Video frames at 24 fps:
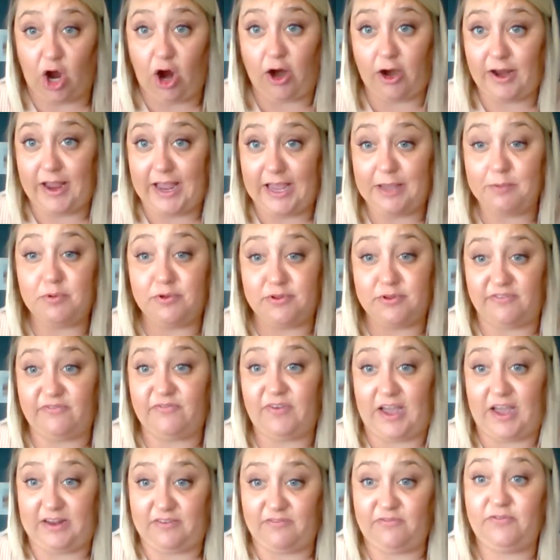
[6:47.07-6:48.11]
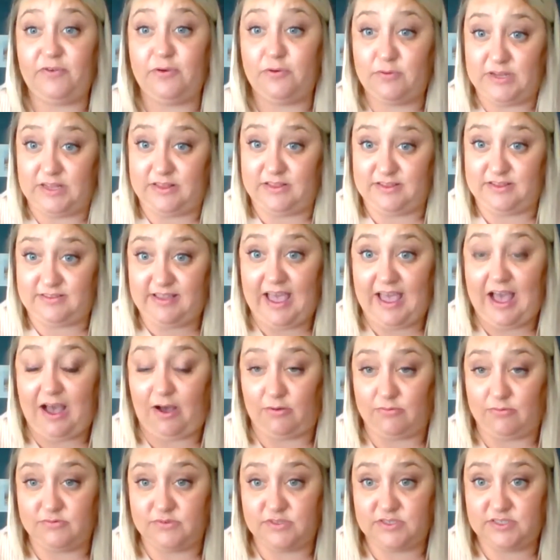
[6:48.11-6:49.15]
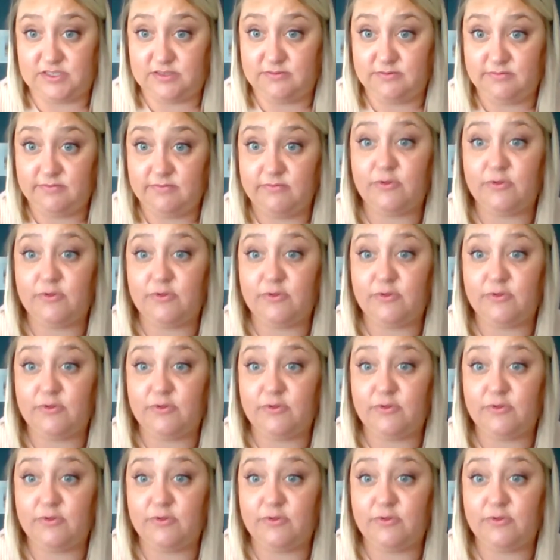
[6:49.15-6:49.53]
aren't able to find food in the towns.